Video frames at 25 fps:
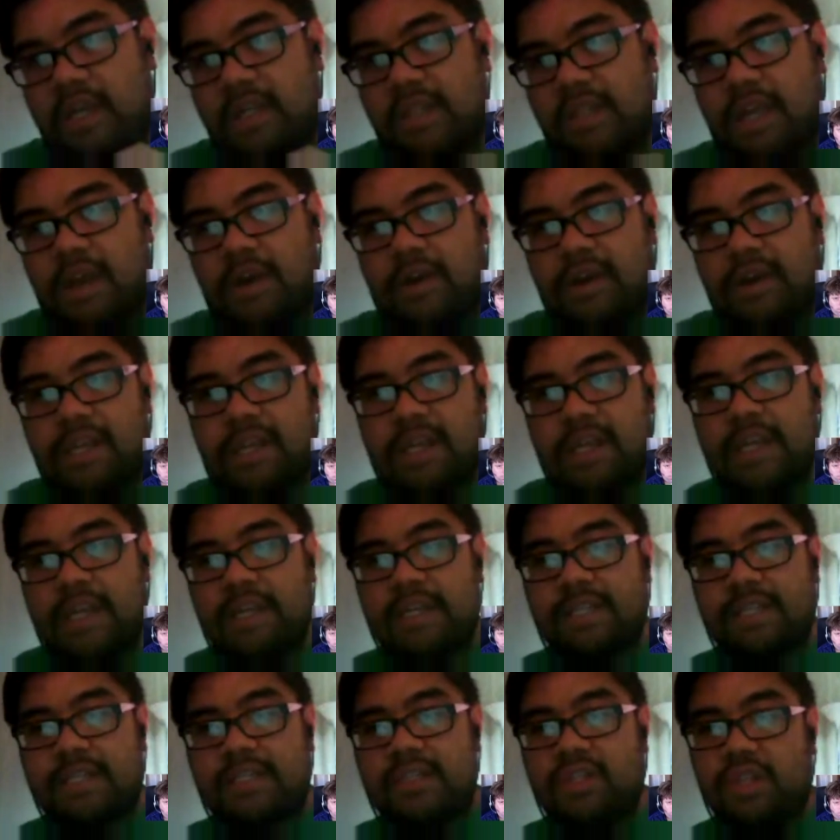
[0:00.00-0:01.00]
There
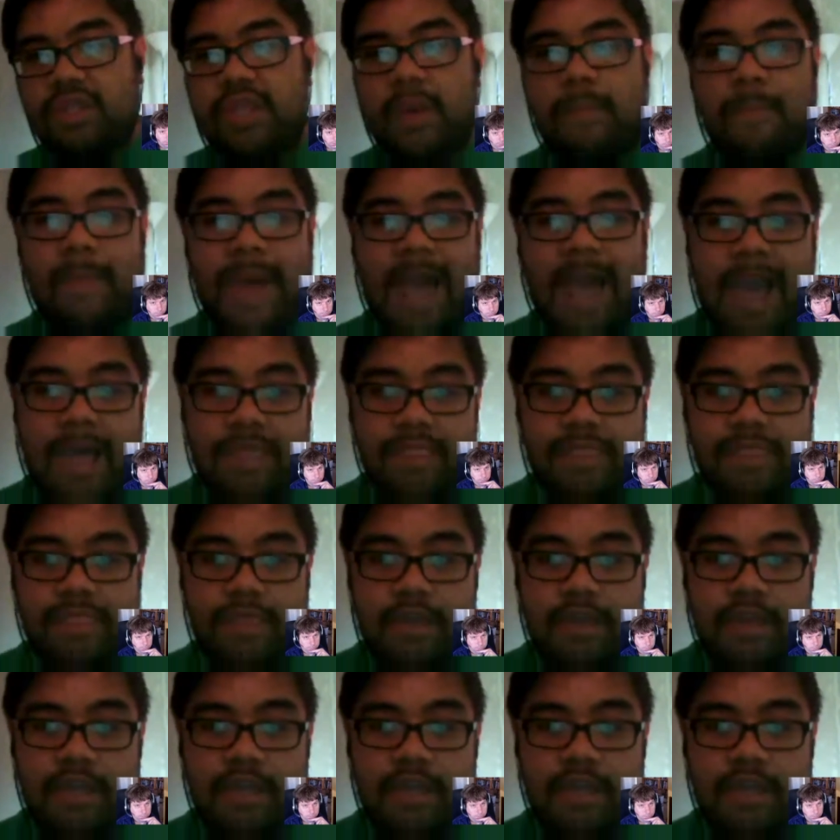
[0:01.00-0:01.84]
is the demand,